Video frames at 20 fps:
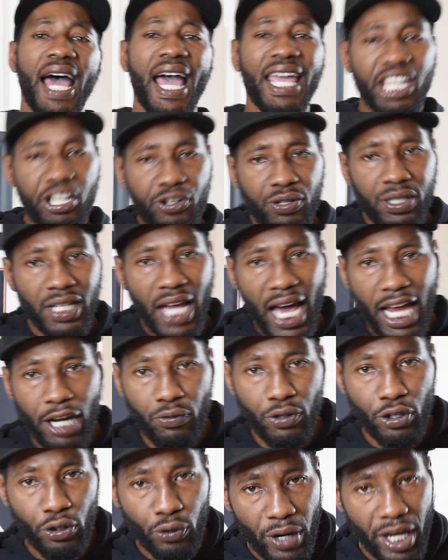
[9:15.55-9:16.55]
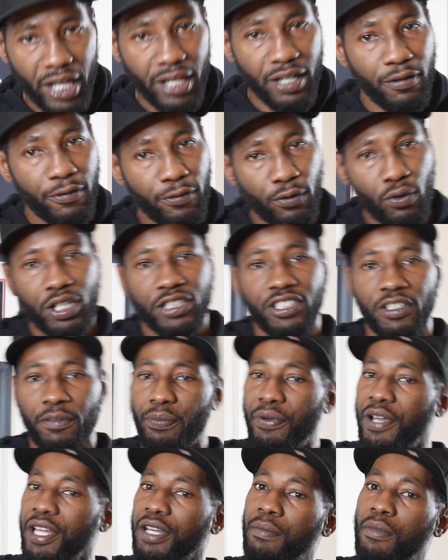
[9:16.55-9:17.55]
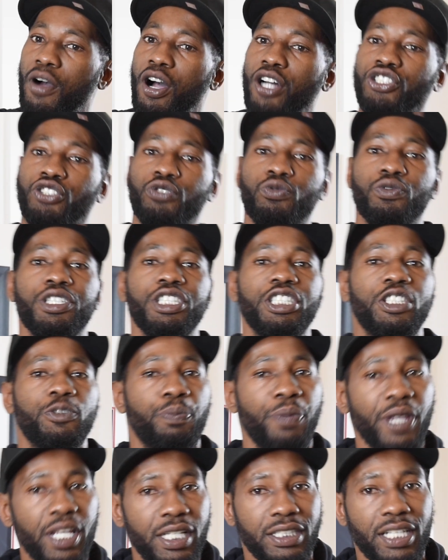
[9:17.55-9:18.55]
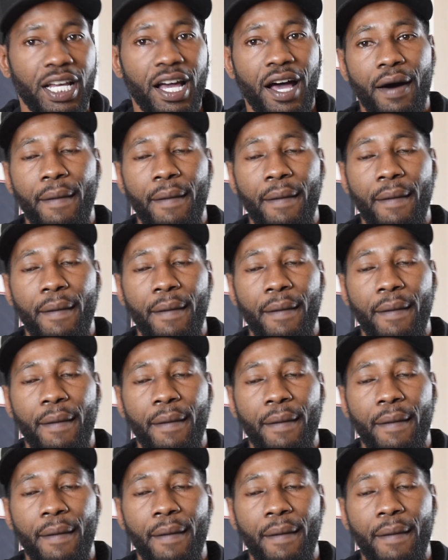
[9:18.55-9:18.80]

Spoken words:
I hear a lot of regret in the voice of Brandon Marshall when he speaks